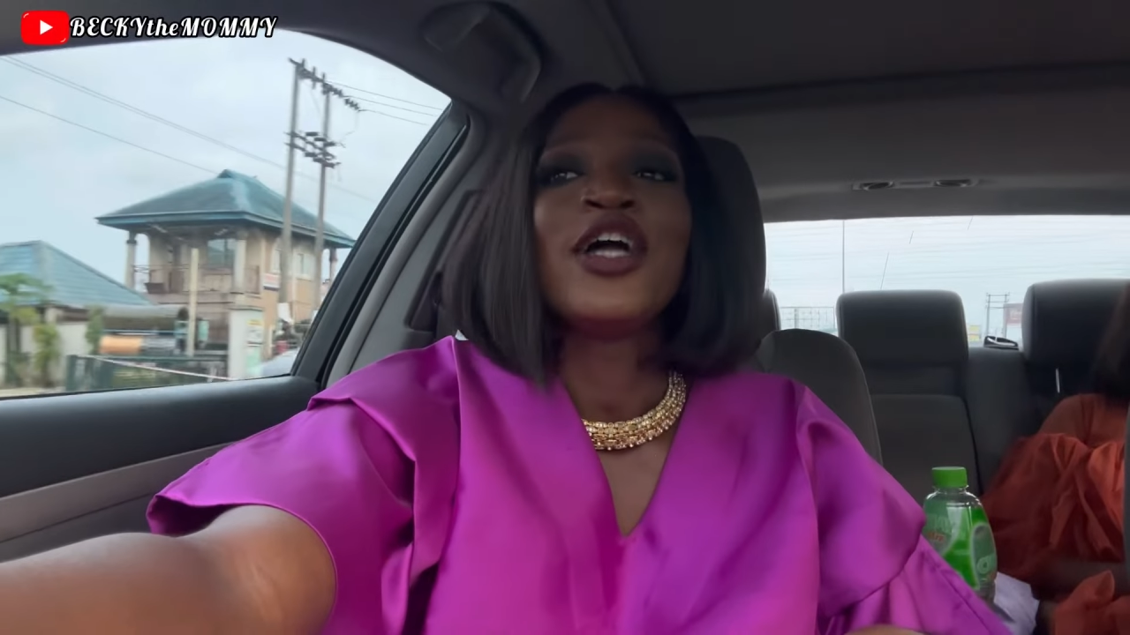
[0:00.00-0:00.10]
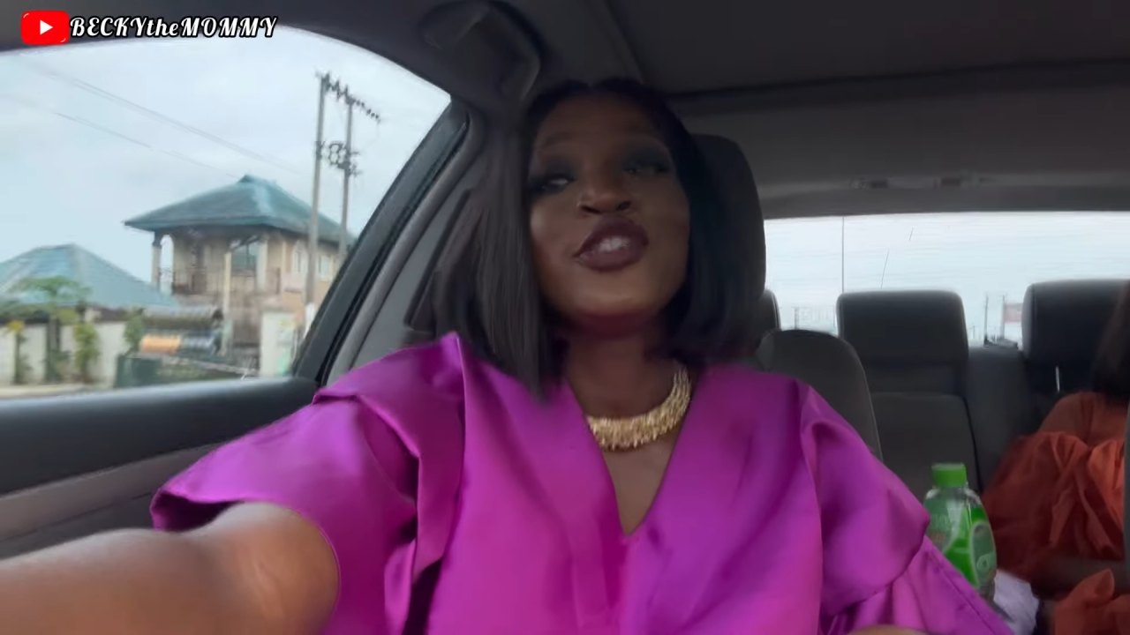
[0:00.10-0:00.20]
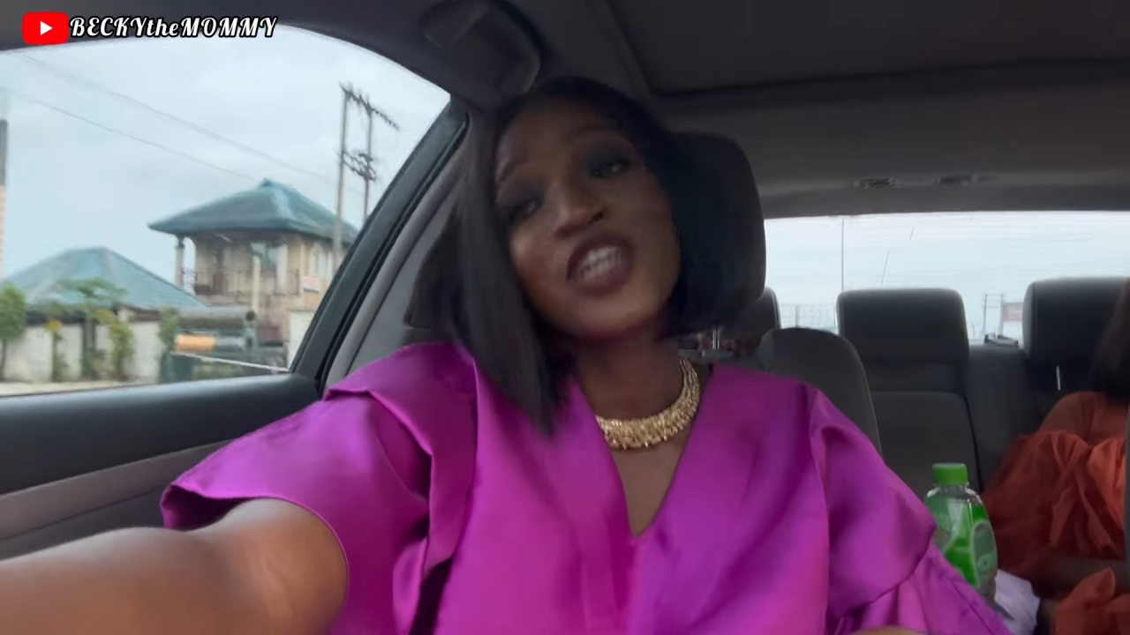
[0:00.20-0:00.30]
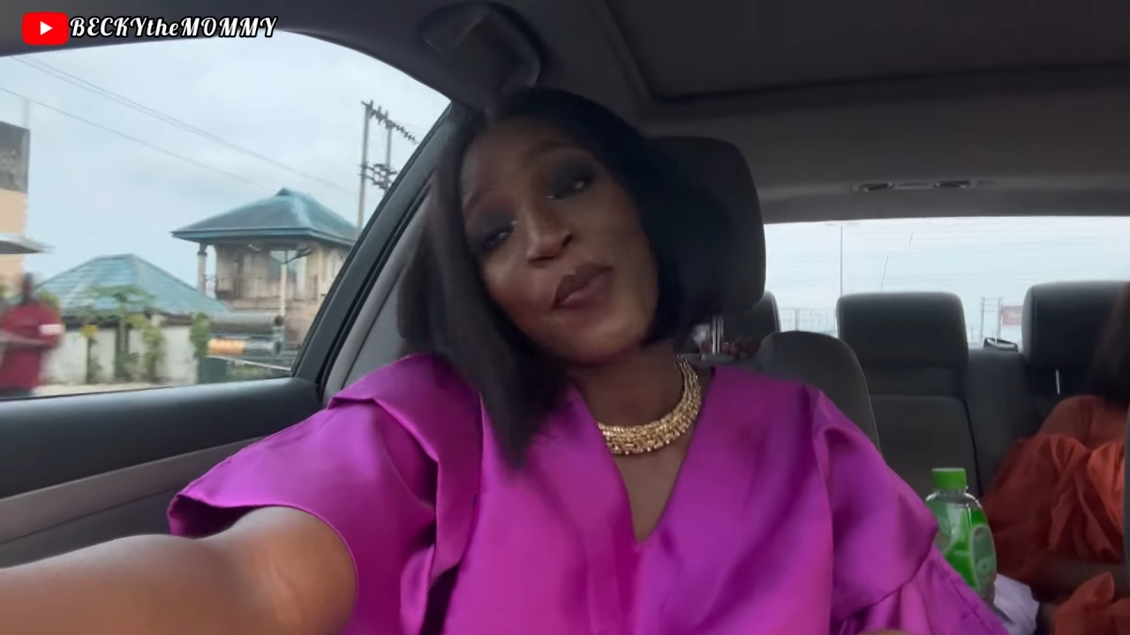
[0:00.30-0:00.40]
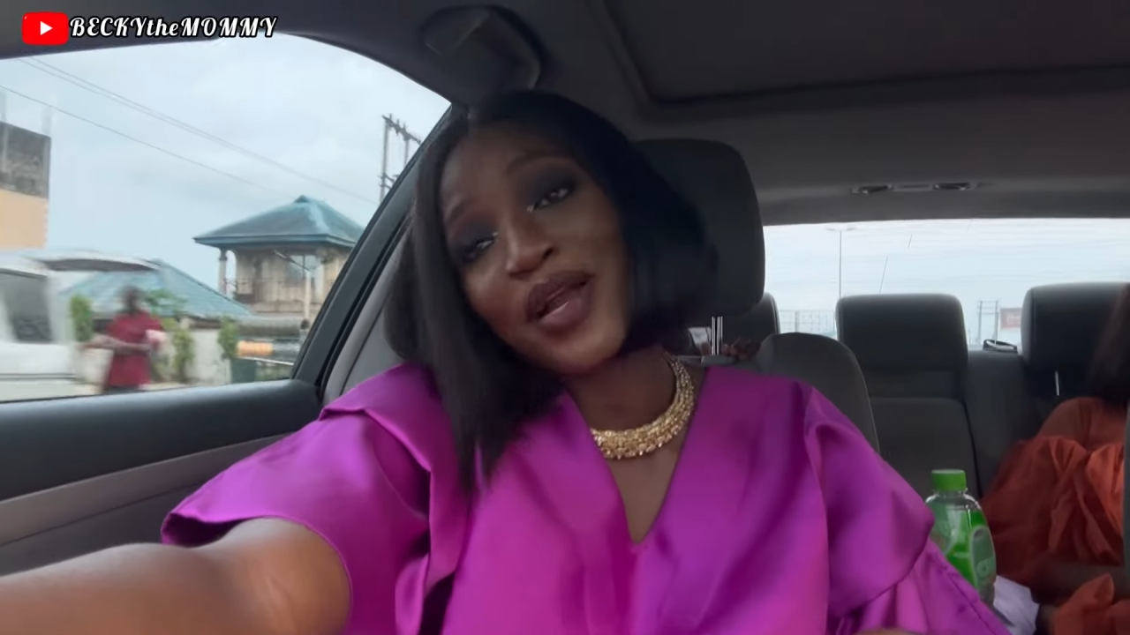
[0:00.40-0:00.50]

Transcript: drop a